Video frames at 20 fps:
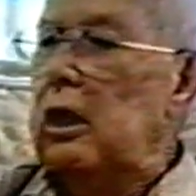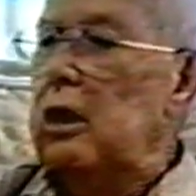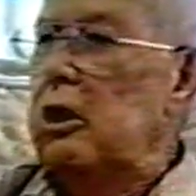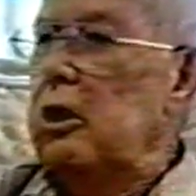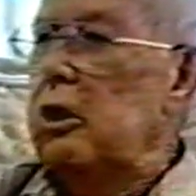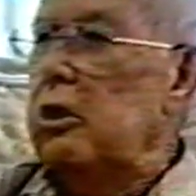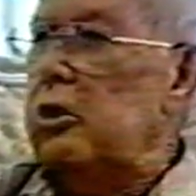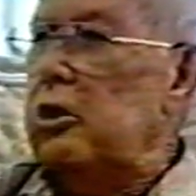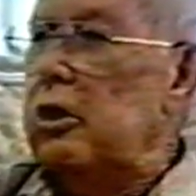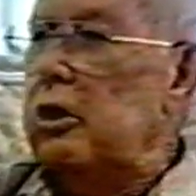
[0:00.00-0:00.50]

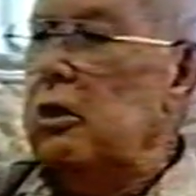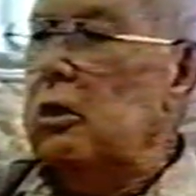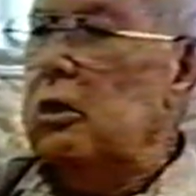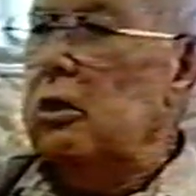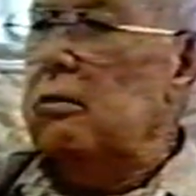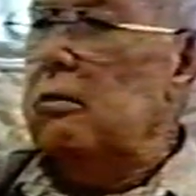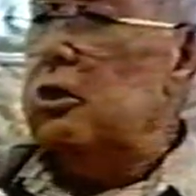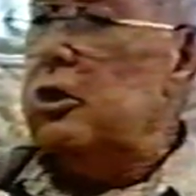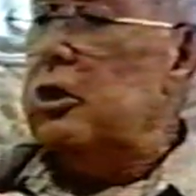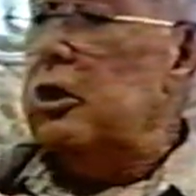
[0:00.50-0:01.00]
interior of the
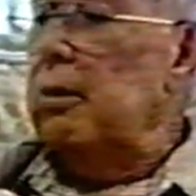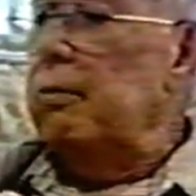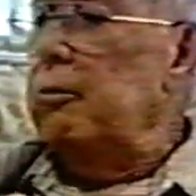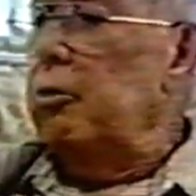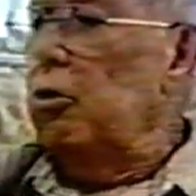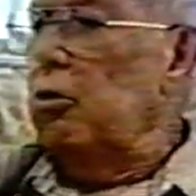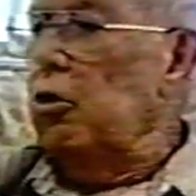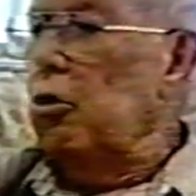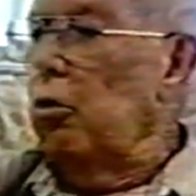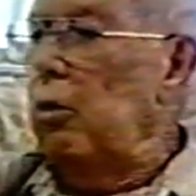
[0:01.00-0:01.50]
ship, you
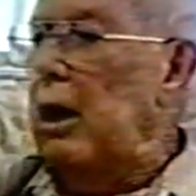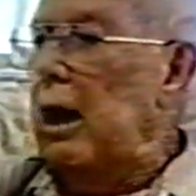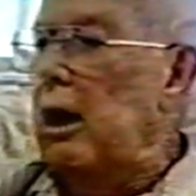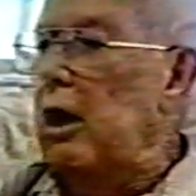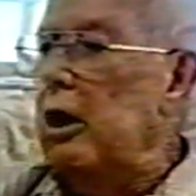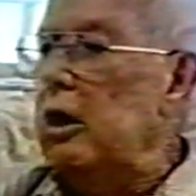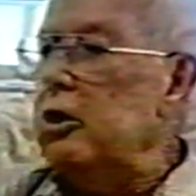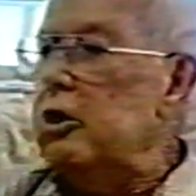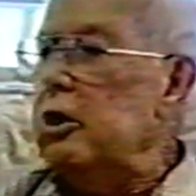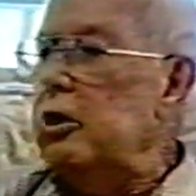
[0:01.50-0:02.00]
go down
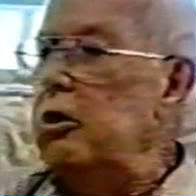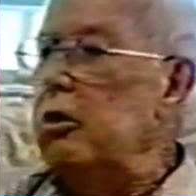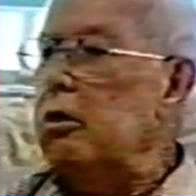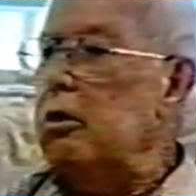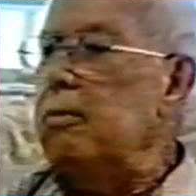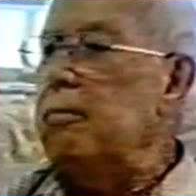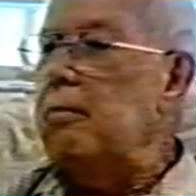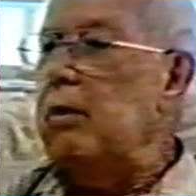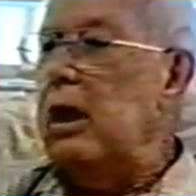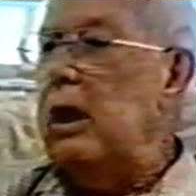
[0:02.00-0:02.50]
until you can
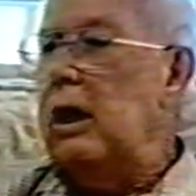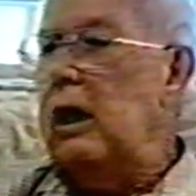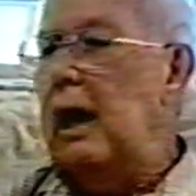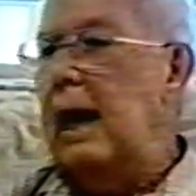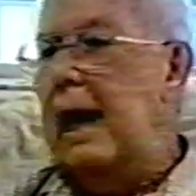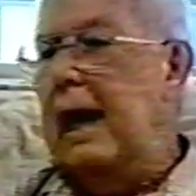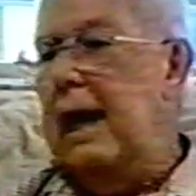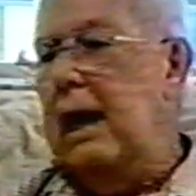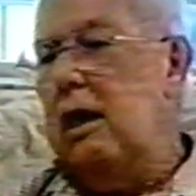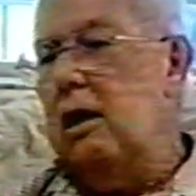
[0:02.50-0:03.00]
find
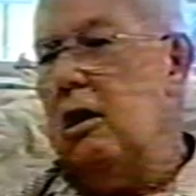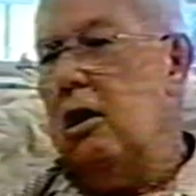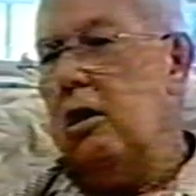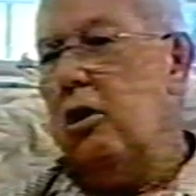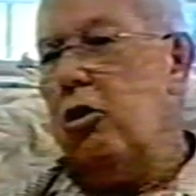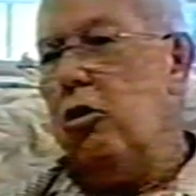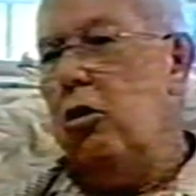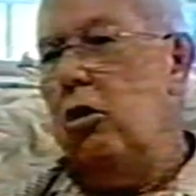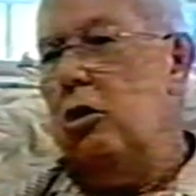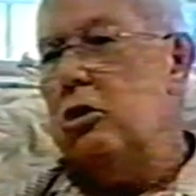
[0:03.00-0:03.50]
a
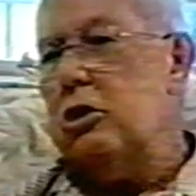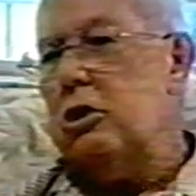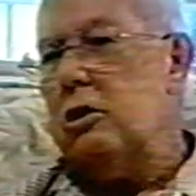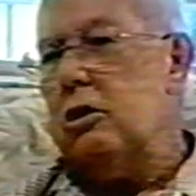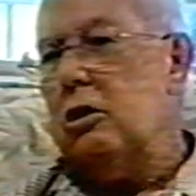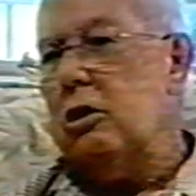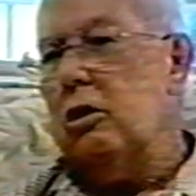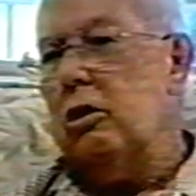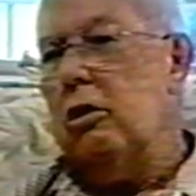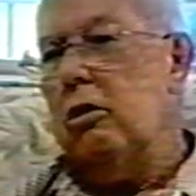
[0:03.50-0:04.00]
cross
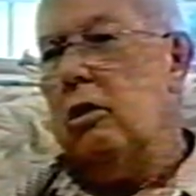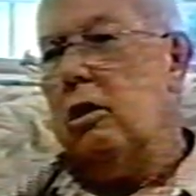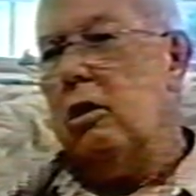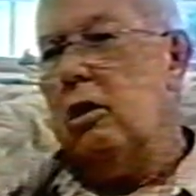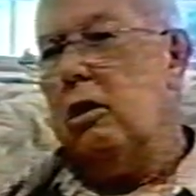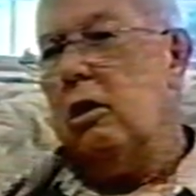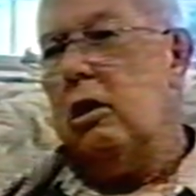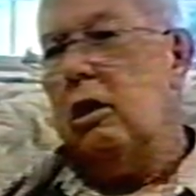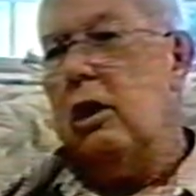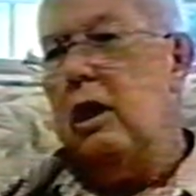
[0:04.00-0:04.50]

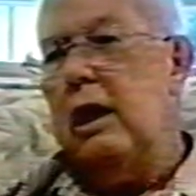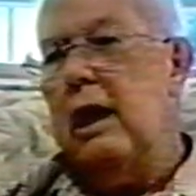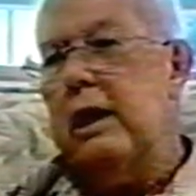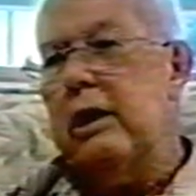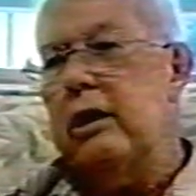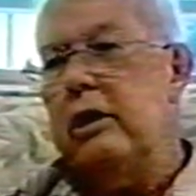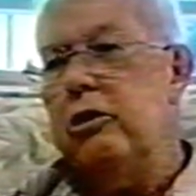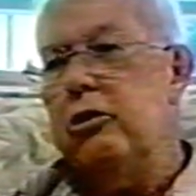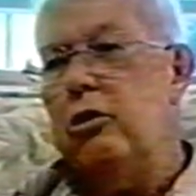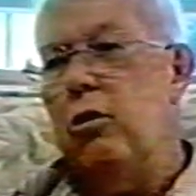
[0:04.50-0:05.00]

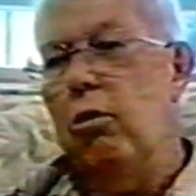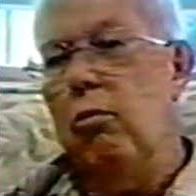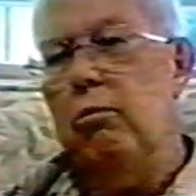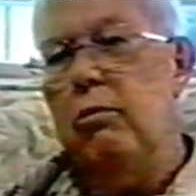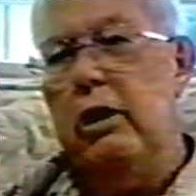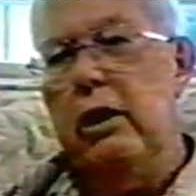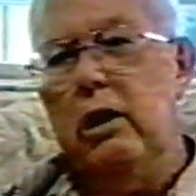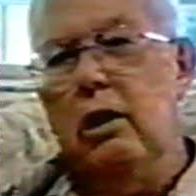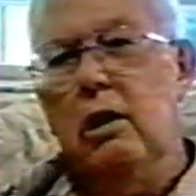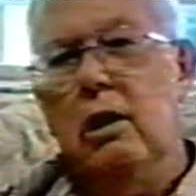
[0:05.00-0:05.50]
connection over
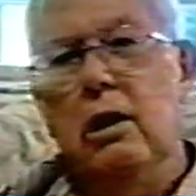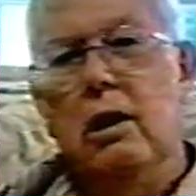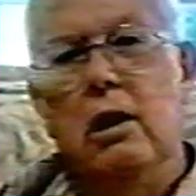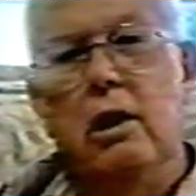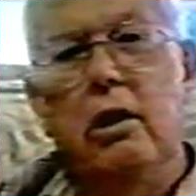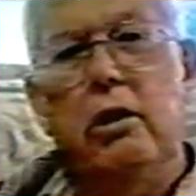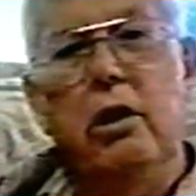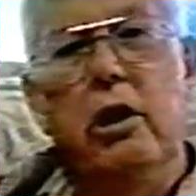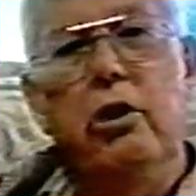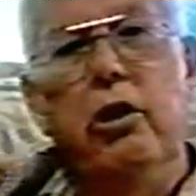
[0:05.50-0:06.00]
here, and
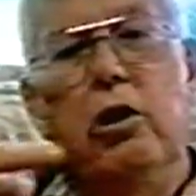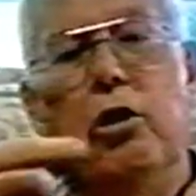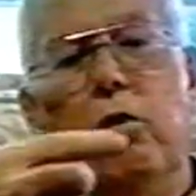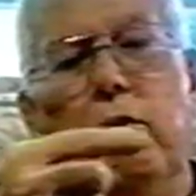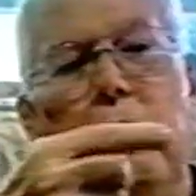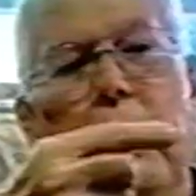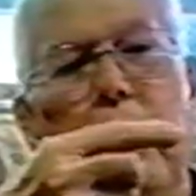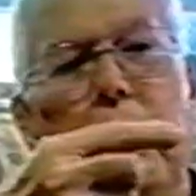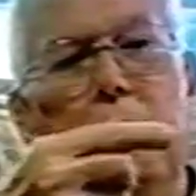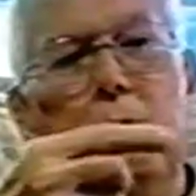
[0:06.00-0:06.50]
then you go
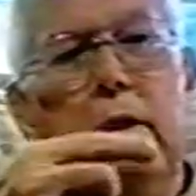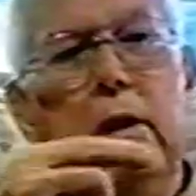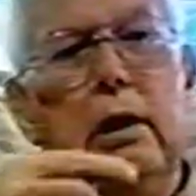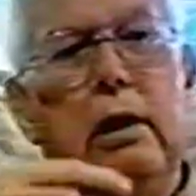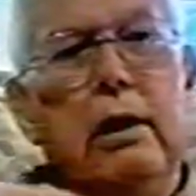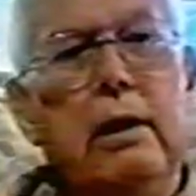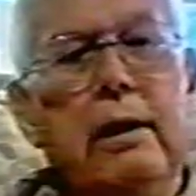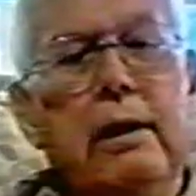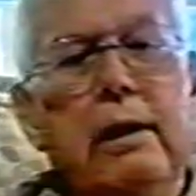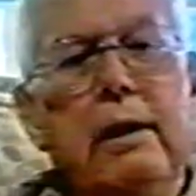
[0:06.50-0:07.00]
that way.
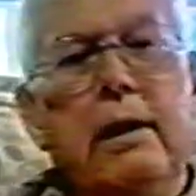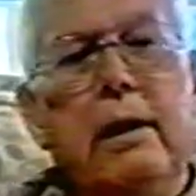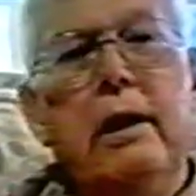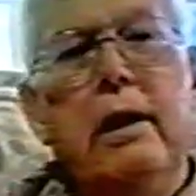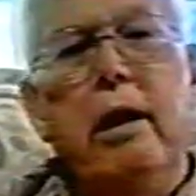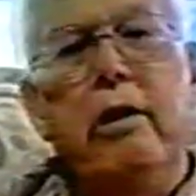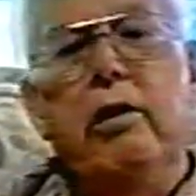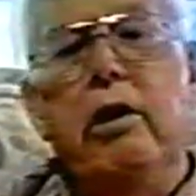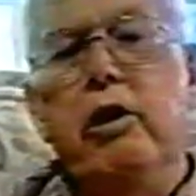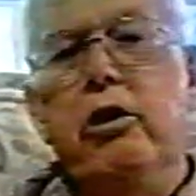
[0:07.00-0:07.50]
And
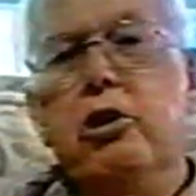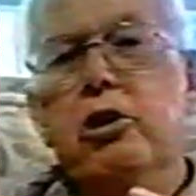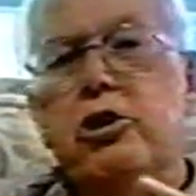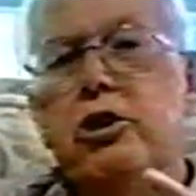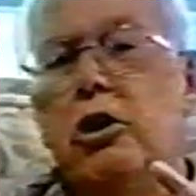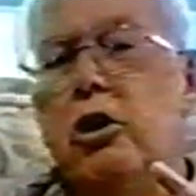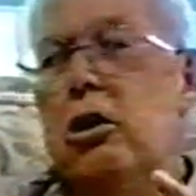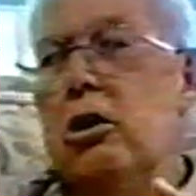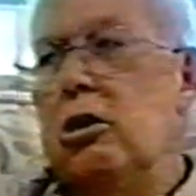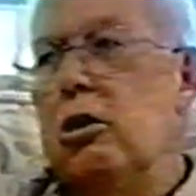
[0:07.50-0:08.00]
then you
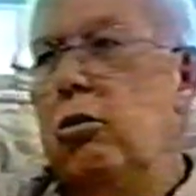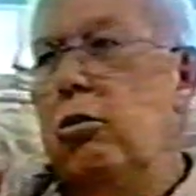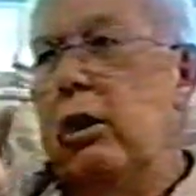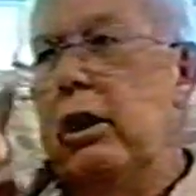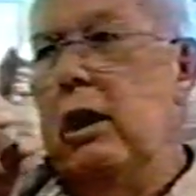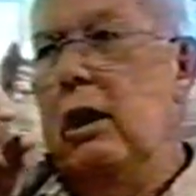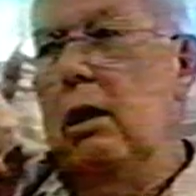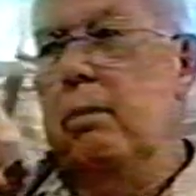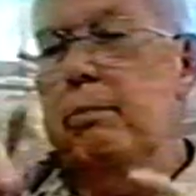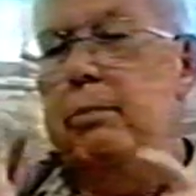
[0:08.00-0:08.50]
start going
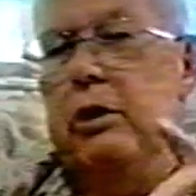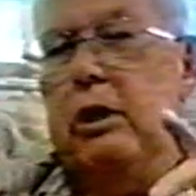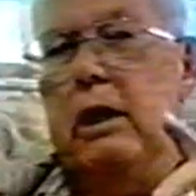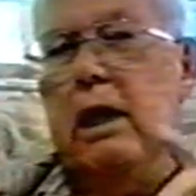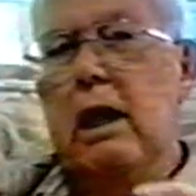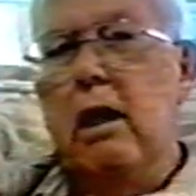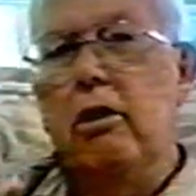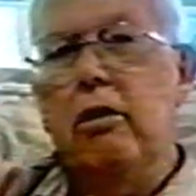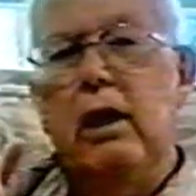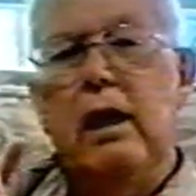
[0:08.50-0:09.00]
up and
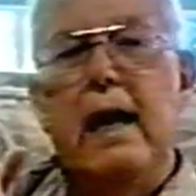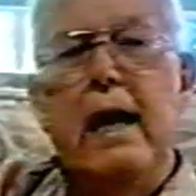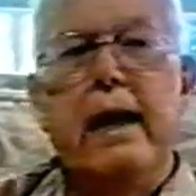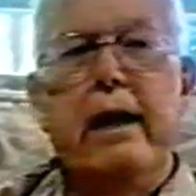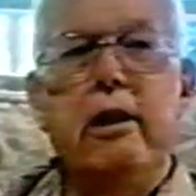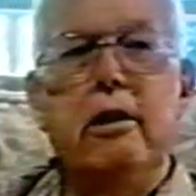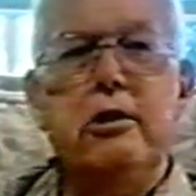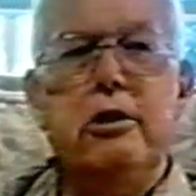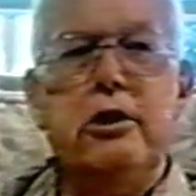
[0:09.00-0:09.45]
down ladders.